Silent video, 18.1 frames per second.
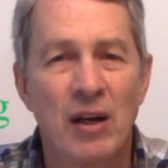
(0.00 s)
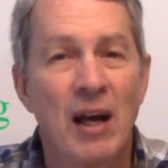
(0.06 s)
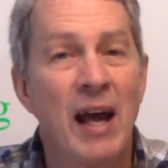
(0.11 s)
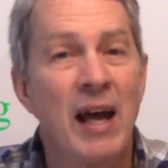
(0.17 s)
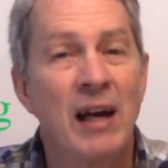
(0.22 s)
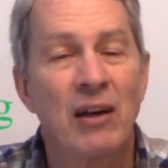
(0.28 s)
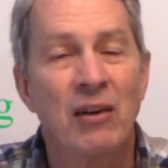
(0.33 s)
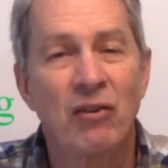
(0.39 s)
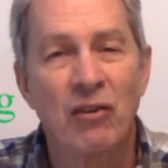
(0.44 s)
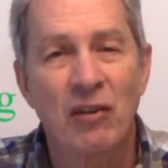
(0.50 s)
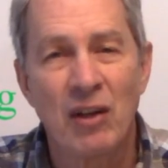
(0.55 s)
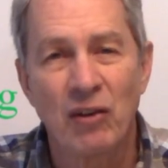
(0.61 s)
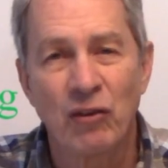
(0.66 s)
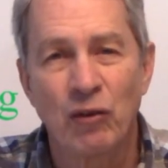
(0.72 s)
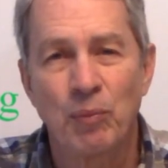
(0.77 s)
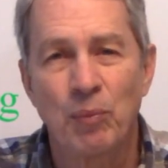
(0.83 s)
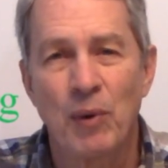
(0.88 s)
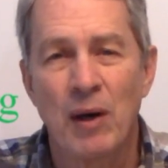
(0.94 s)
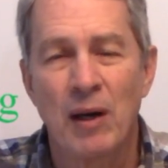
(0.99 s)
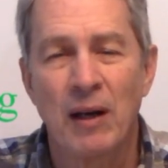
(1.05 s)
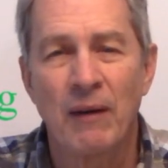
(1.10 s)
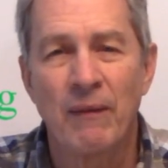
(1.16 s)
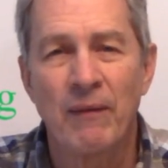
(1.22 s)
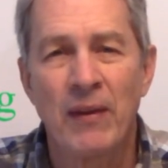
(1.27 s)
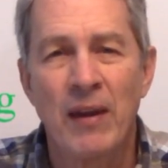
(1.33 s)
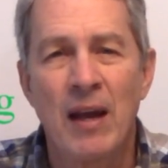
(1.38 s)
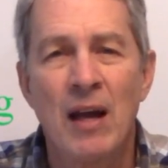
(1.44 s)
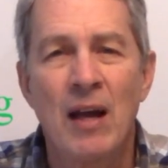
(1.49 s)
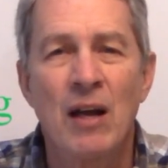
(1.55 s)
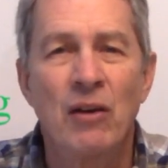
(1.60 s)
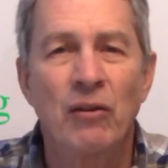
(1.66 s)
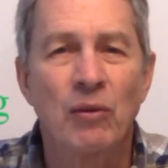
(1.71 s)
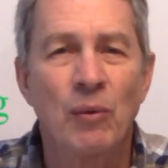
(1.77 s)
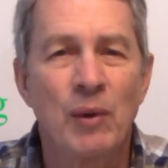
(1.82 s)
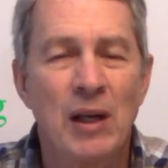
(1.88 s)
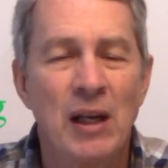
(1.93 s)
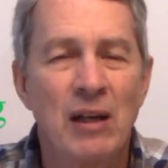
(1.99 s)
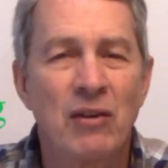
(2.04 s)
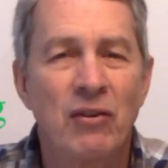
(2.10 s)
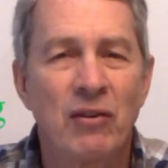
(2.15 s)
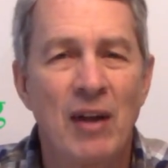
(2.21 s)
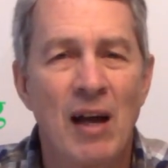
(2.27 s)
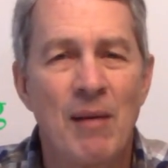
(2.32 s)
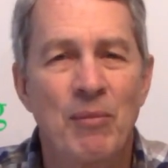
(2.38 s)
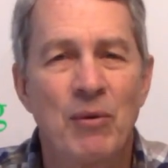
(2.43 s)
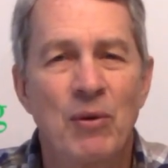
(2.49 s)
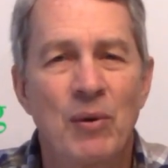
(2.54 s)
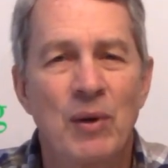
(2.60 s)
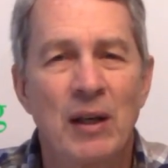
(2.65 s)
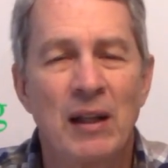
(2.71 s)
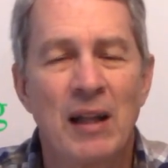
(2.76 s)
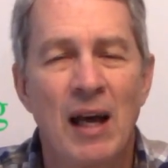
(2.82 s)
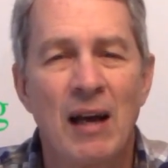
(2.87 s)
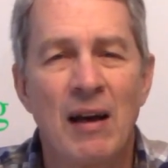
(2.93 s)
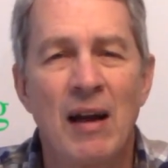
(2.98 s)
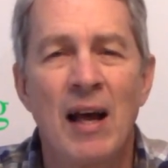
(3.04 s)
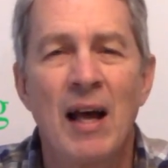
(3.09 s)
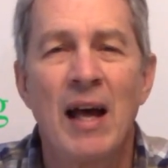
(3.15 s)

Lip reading: and it's still spreading. So we need to stop doing that.